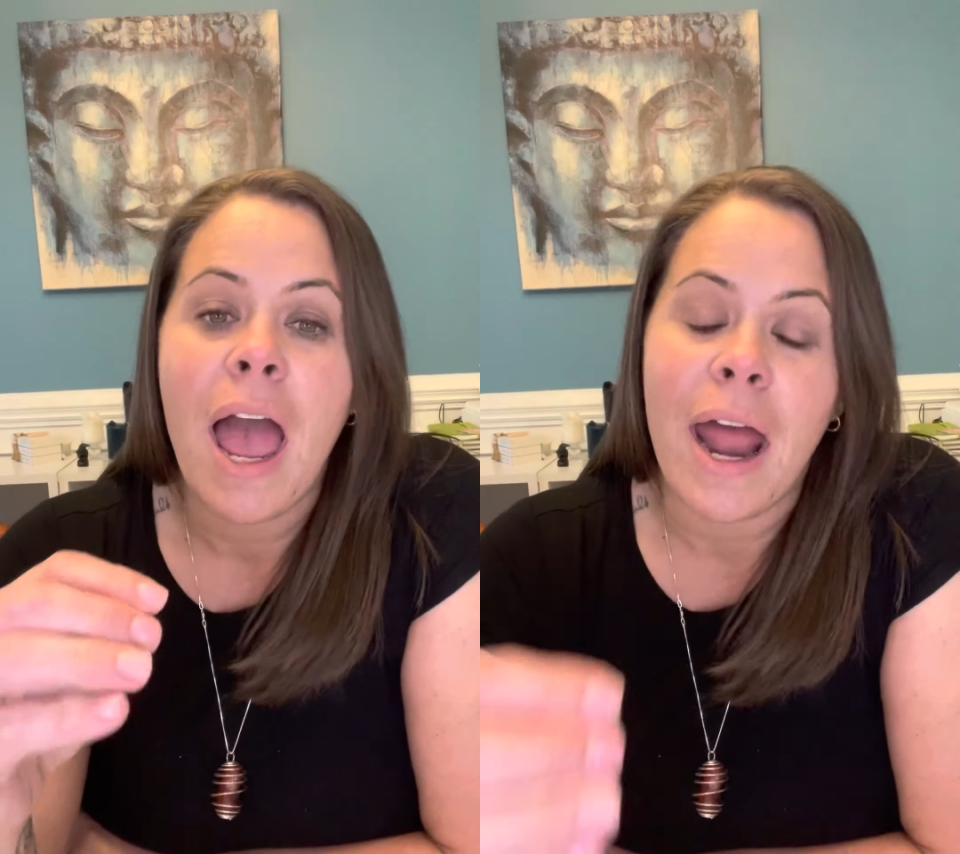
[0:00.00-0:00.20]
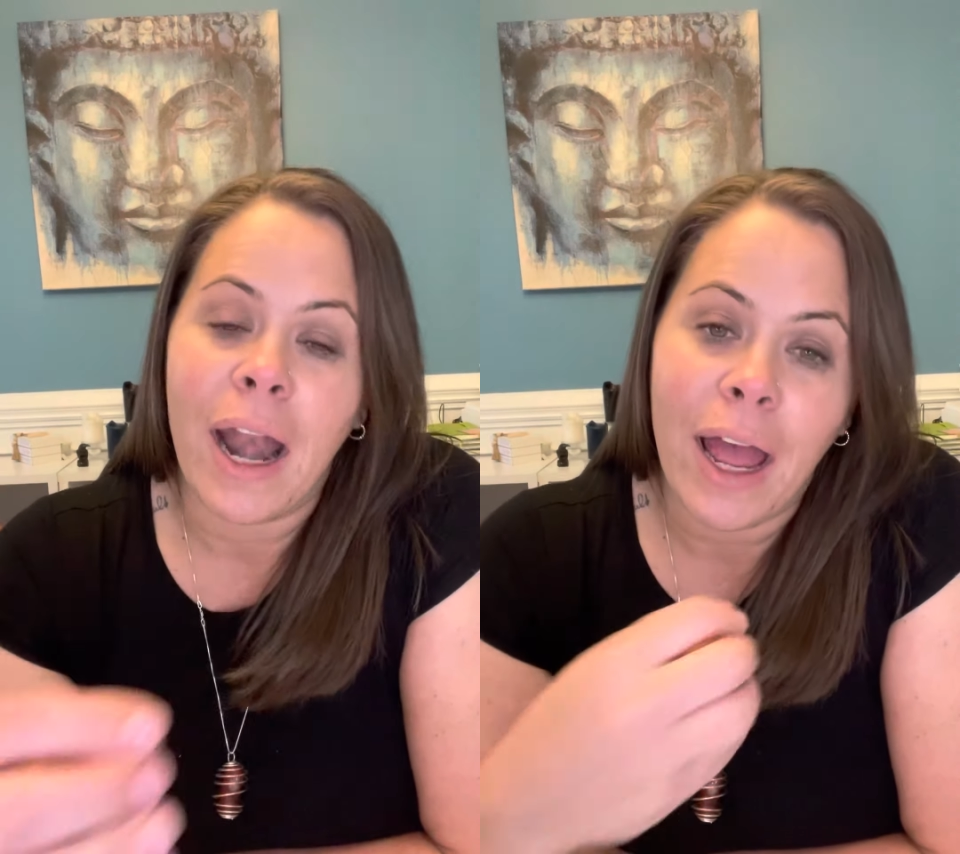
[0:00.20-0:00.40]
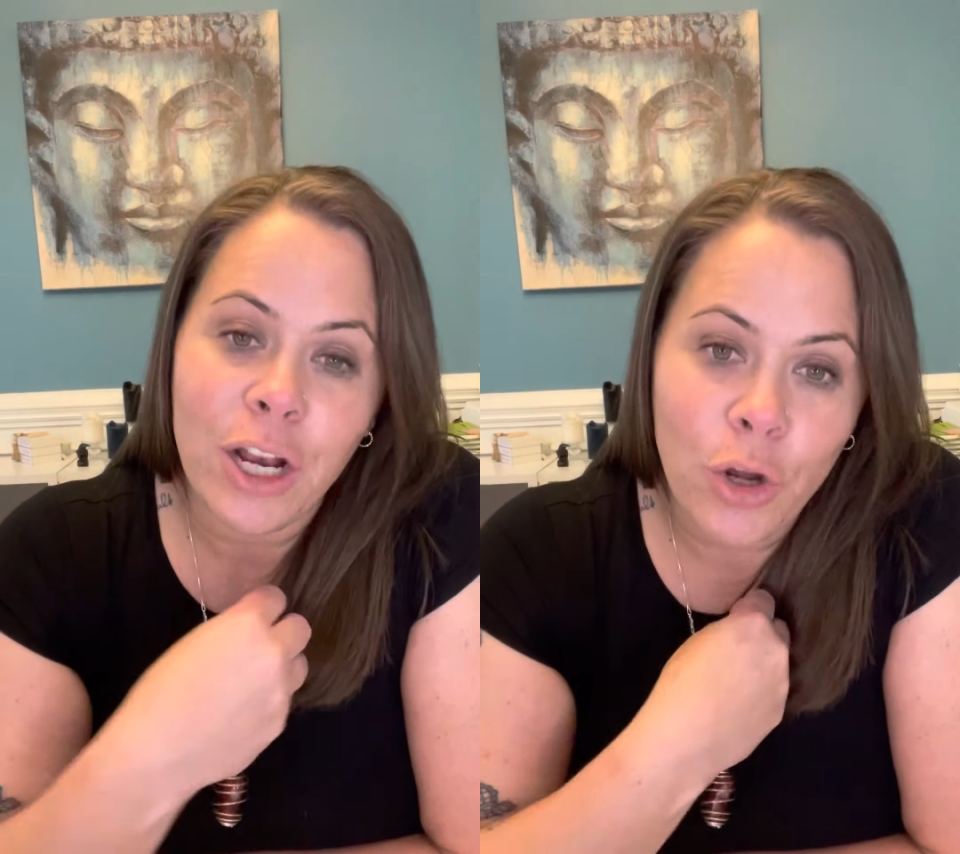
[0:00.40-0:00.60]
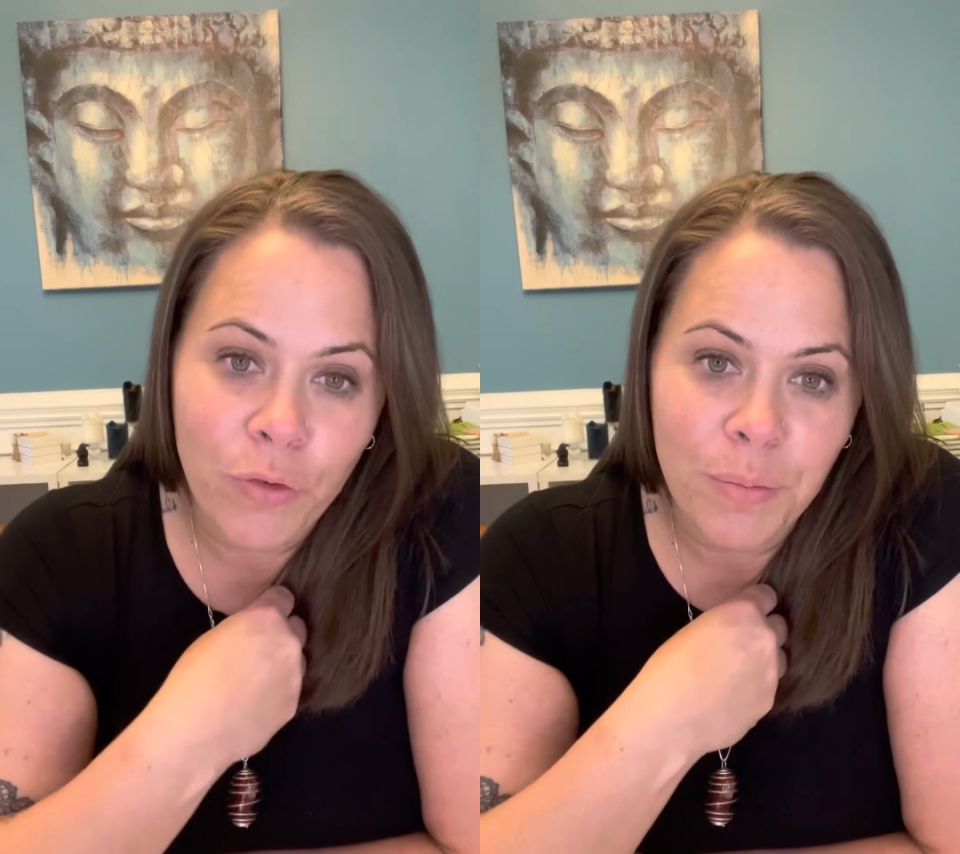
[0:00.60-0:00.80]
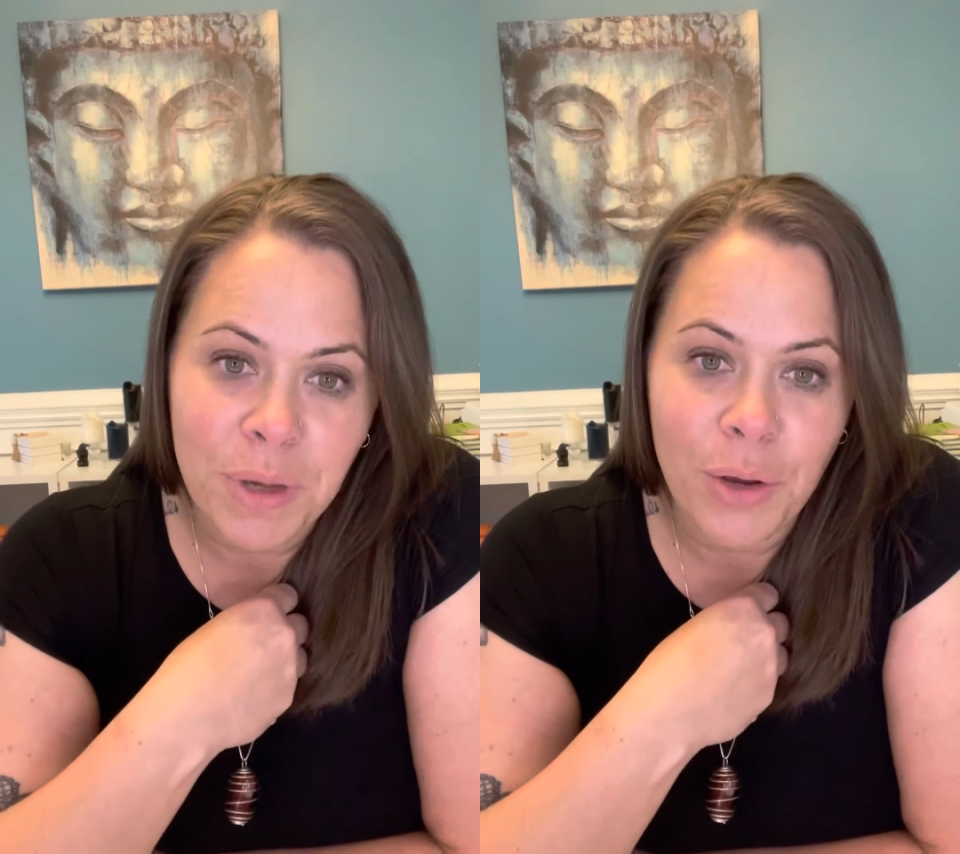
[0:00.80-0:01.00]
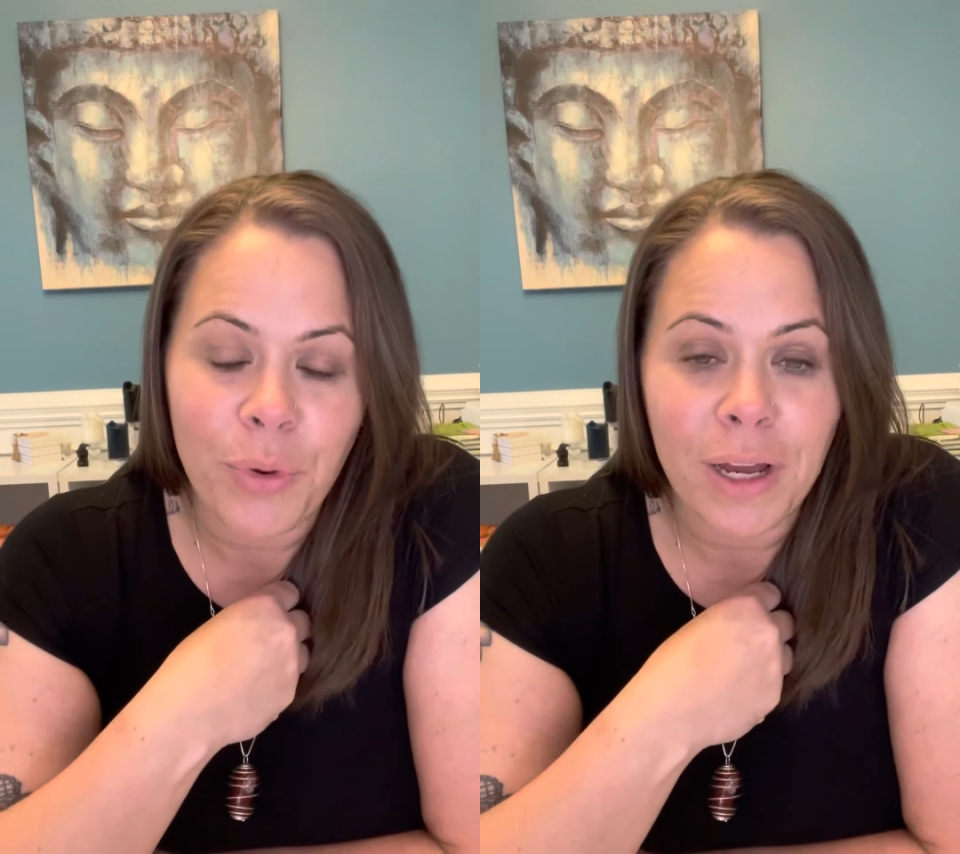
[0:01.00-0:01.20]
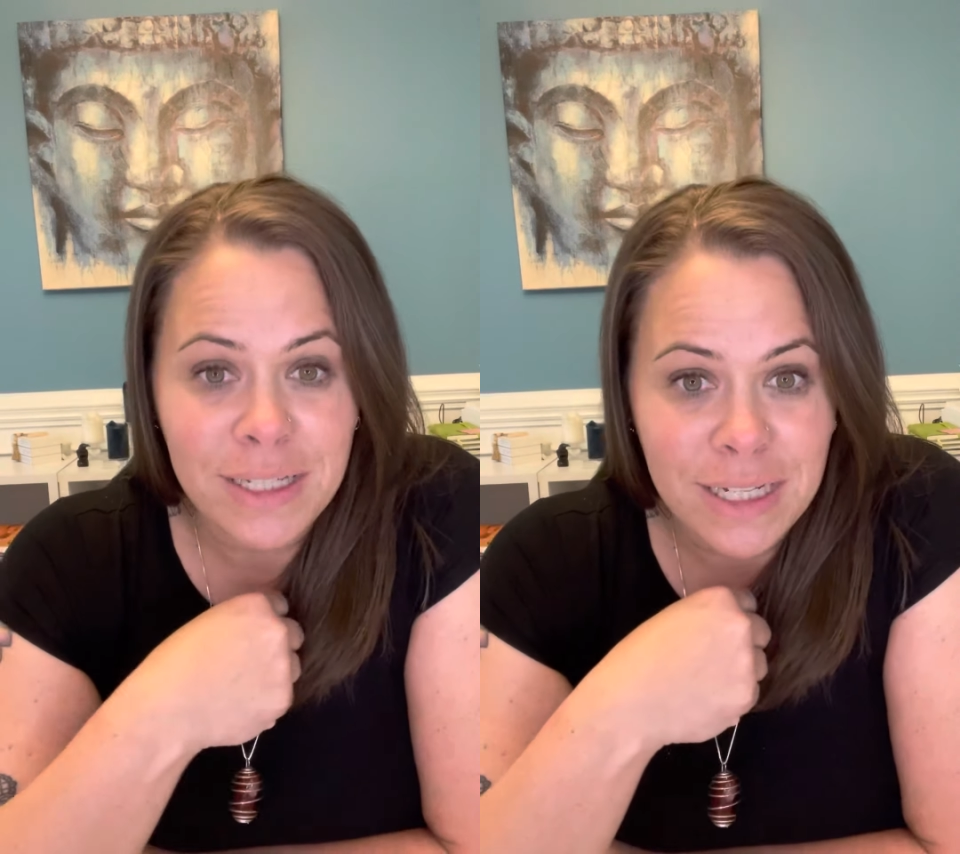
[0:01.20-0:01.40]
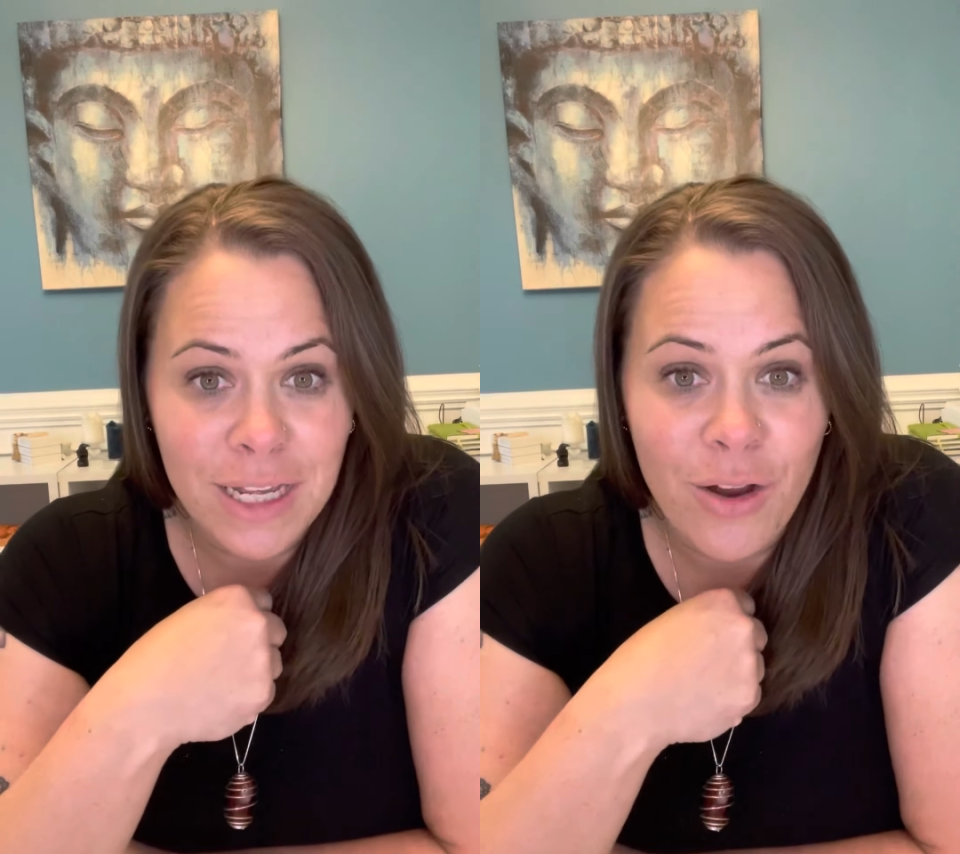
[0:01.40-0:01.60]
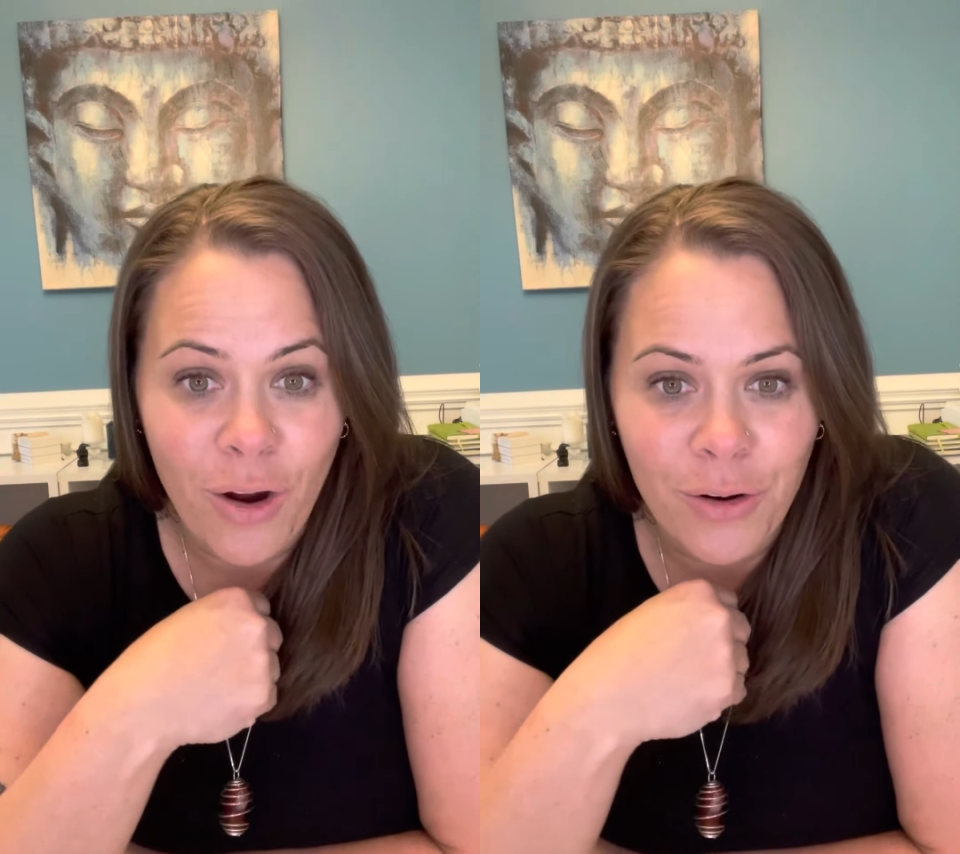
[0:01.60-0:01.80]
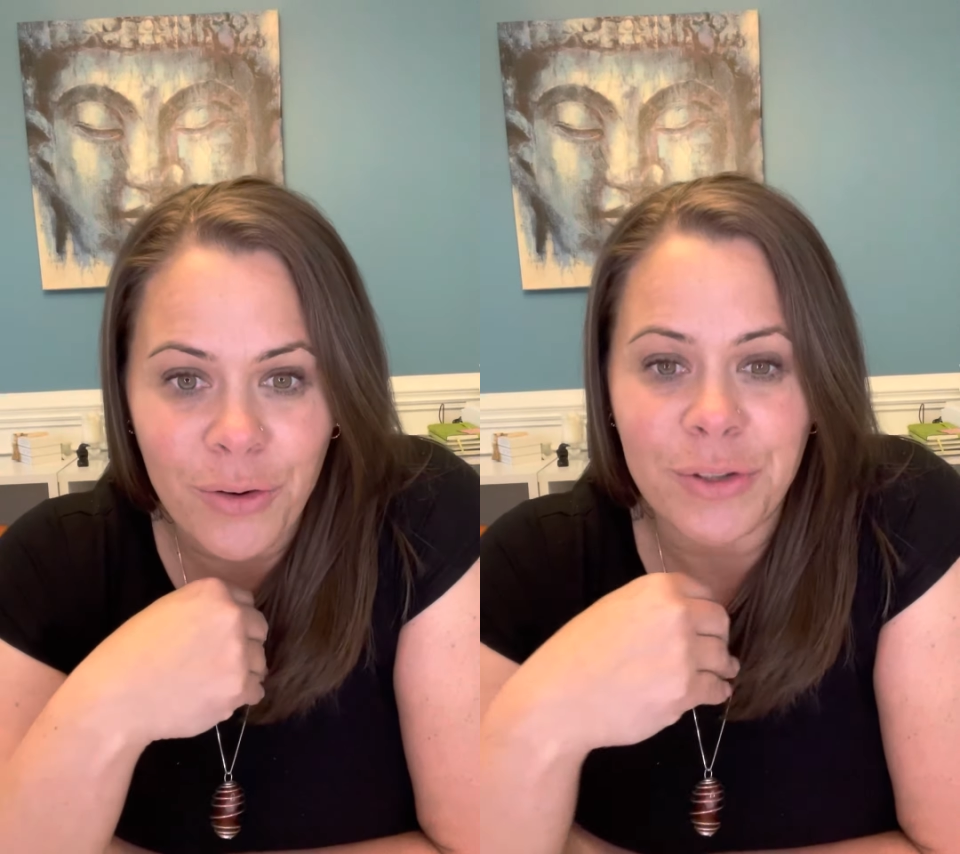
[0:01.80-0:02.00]
And I know for me, when I see
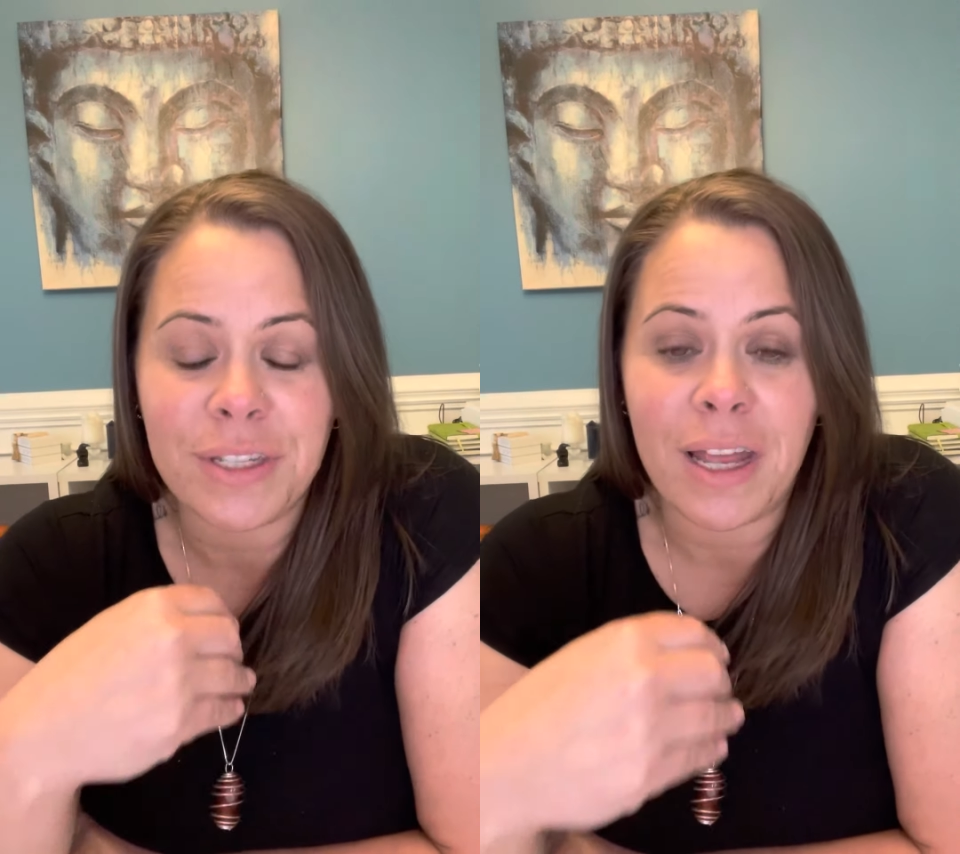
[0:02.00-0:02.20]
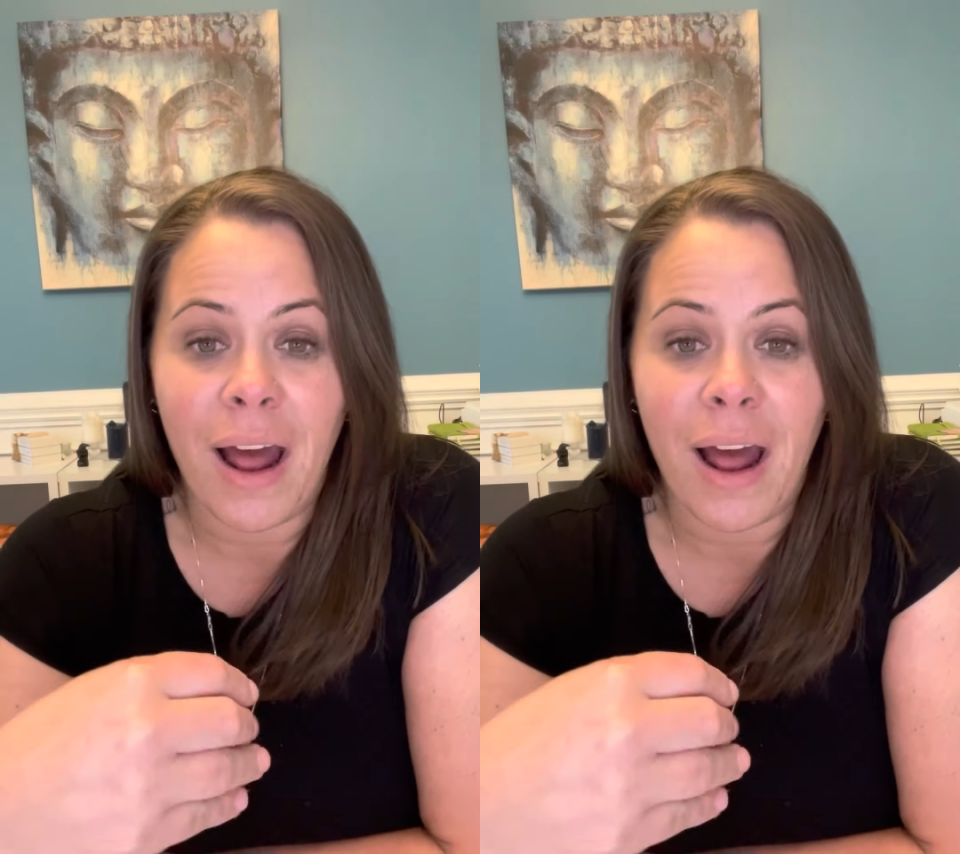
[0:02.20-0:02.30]
cardinals, that